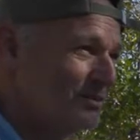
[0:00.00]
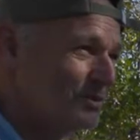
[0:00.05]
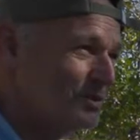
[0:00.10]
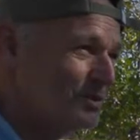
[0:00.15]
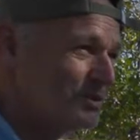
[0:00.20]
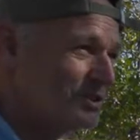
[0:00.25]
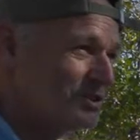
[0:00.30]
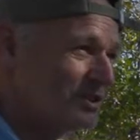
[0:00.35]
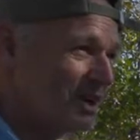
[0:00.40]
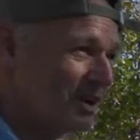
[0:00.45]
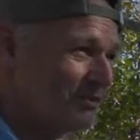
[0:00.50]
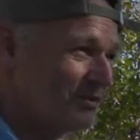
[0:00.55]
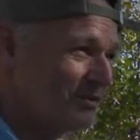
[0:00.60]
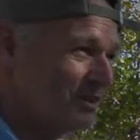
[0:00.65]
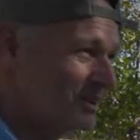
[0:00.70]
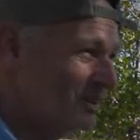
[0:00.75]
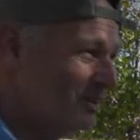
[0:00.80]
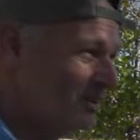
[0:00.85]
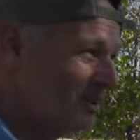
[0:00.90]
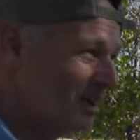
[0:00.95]
was a
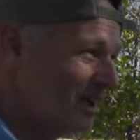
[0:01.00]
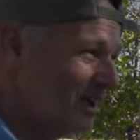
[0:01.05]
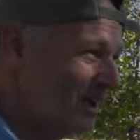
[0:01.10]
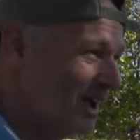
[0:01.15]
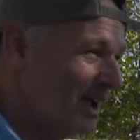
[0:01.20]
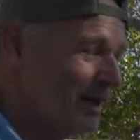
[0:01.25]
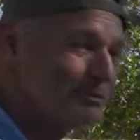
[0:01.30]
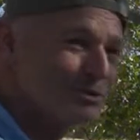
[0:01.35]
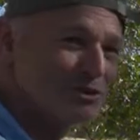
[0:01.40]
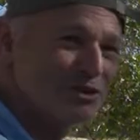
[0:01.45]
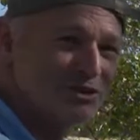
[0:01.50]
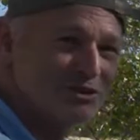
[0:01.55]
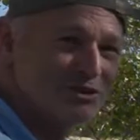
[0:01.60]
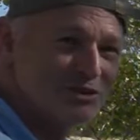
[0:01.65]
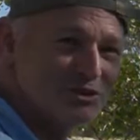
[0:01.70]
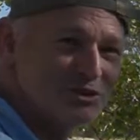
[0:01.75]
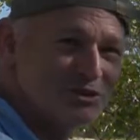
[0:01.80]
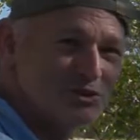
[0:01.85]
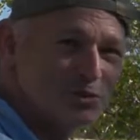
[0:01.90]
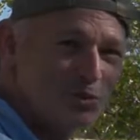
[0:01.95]
toughie. Absolutely
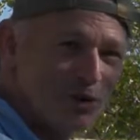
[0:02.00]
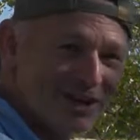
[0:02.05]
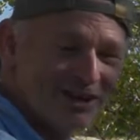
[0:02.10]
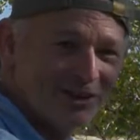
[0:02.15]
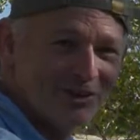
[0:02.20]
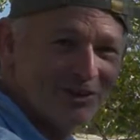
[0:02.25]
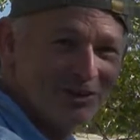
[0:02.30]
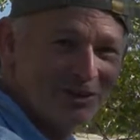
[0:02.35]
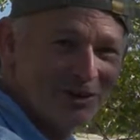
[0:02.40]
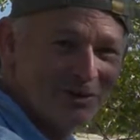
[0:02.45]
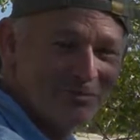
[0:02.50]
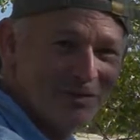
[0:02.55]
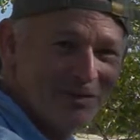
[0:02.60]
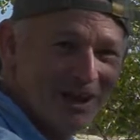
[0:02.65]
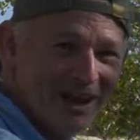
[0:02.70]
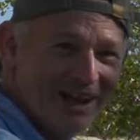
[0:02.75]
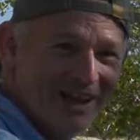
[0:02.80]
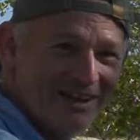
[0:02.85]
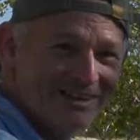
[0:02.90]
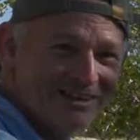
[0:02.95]
sweating like
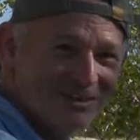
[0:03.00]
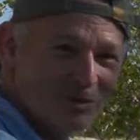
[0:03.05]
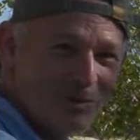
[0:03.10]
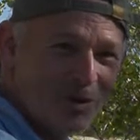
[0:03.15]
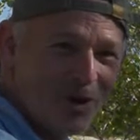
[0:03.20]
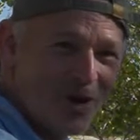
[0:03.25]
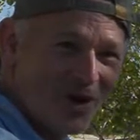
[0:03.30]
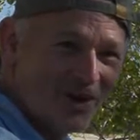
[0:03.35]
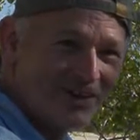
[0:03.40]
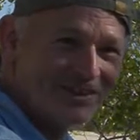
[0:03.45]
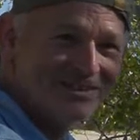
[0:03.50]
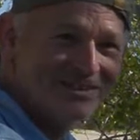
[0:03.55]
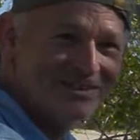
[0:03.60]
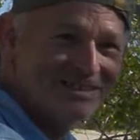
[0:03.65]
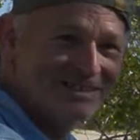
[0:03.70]
mad and I'm hot.